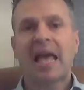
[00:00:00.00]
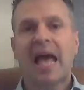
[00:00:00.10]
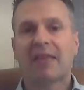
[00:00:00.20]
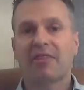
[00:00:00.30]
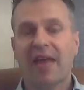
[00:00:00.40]

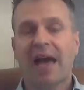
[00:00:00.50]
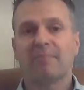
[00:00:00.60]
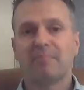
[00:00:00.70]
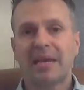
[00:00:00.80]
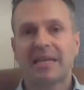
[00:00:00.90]
and that
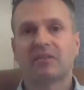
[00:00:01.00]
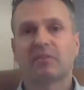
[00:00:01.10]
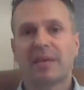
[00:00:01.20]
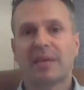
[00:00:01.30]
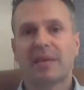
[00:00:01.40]
means
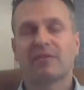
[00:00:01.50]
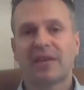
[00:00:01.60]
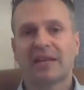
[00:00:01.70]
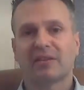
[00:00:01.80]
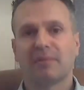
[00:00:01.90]
being the
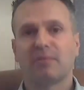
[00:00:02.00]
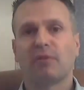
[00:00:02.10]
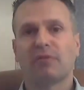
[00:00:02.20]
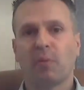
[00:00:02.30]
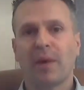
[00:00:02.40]
victim
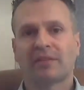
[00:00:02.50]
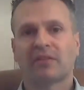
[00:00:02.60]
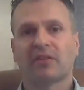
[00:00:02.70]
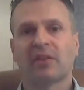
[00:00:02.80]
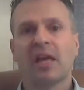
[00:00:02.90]
of the
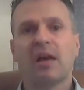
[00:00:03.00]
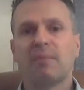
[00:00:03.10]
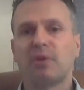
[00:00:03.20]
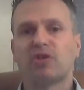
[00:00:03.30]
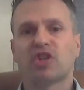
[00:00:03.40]
West's
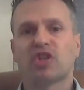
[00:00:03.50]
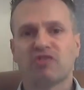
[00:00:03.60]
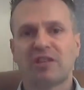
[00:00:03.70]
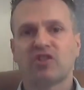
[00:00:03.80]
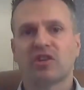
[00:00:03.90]
most
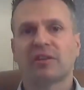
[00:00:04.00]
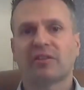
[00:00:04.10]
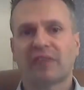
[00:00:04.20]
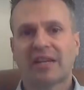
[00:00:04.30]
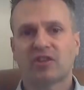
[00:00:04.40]
stringent
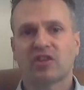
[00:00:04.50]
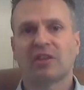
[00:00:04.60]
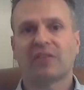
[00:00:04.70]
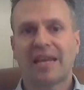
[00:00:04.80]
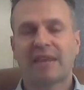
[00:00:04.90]

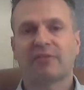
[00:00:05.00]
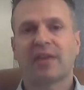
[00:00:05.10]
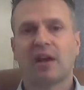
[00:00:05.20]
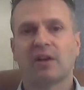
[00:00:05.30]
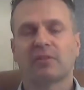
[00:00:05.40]
sanctions if
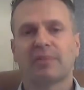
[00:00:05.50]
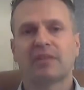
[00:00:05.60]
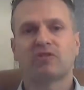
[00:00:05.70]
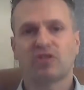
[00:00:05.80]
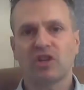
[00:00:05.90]
they are to be
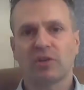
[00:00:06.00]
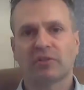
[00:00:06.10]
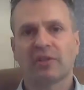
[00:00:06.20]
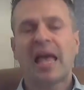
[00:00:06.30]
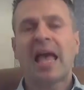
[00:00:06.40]
introduced.